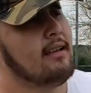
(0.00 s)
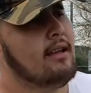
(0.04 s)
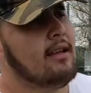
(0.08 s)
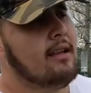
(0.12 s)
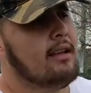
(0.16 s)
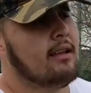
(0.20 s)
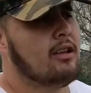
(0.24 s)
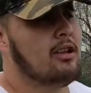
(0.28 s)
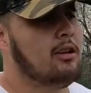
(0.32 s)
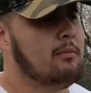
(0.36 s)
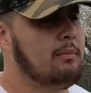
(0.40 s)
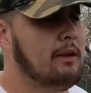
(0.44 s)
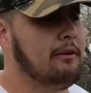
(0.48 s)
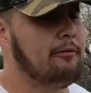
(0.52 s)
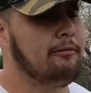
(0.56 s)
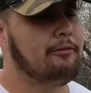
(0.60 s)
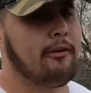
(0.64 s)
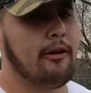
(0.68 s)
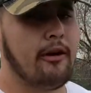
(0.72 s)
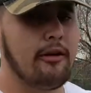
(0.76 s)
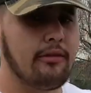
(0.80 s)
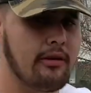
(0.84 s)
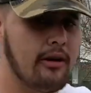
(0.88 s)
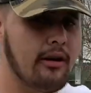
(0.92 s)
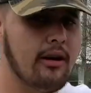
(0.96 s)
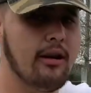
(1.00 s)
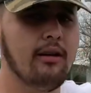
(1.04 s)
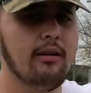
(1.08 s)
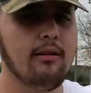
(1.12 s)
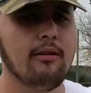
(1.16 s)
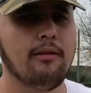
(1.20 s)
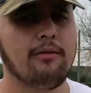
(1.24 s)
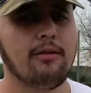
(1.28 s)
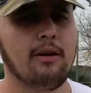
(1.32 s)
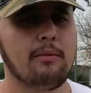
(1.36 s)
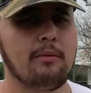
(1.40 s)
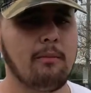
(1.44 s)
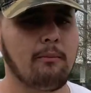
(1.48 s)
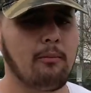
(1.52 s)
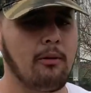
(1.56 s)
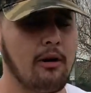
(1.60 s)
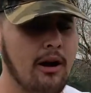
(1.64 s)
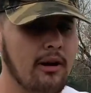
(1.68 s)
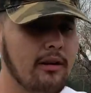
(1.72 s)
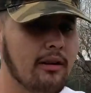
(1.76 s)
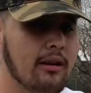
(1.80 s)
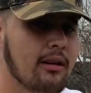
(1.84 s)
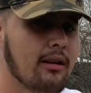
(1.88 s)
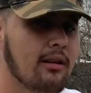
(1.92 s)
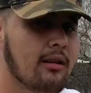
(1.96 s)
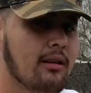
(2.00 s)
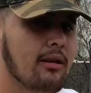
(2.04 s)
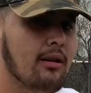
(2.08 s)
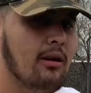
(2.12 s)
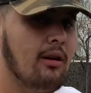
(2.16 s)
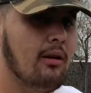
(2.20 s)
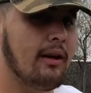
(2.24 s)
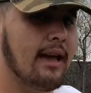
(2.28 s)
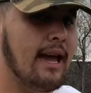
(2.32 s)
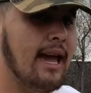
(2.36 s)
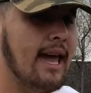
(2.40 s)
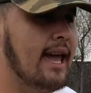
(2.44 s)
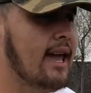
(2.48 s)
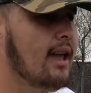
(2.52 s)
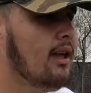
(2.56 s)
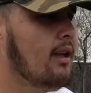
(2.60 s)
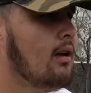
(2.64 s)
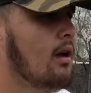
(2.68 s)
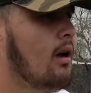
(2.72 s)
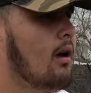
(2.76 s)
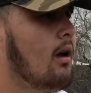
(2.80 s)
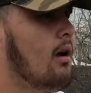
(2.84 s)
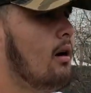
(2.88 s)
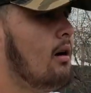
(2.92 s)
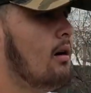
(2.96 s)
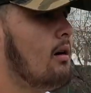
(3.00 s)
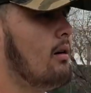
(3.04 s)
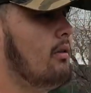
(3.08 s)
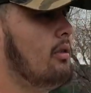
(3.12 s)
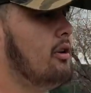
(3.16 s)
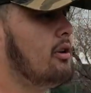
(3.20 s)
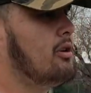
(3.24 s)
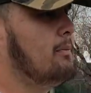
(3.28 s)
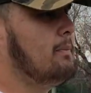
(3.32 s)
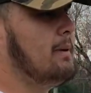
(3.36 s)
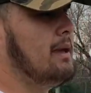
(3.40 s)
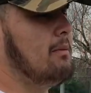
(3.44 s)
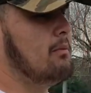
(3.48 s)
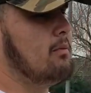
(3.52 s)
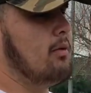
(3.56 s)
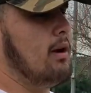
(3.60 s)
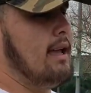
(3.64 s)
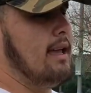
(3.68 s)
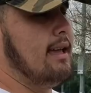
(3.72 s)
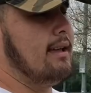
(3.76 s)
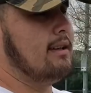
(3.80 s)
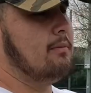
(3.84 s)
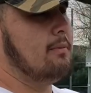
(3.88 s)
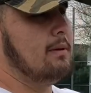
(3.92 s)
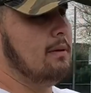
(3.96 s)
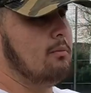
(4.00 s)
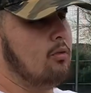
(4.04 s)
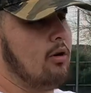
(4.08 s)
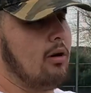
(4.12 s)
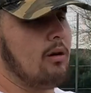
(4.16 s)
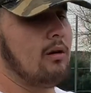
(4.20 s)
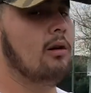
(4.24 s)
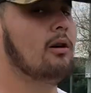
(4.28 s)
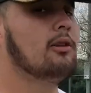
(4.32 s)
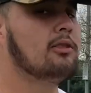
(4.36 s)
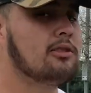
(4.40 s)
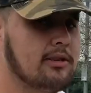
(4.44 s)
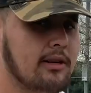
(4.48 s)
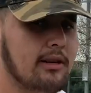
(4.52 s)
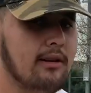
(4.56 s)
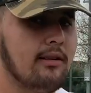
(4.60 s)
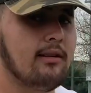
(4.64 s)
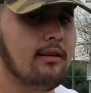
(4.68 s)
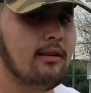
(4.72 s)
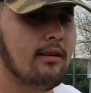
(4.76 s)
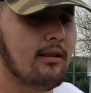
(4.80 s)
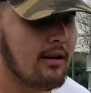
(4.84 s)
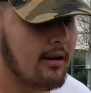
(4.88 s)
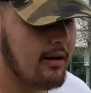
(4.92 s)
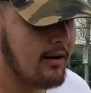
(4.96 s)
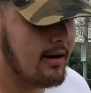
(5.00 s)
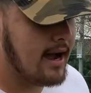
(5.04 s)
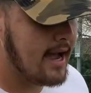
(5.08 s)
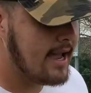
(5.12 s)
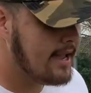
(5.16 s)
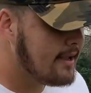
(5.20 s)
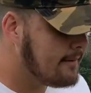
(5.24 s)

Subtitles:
could be further from your partner, okay? Or it could be more closer, all right?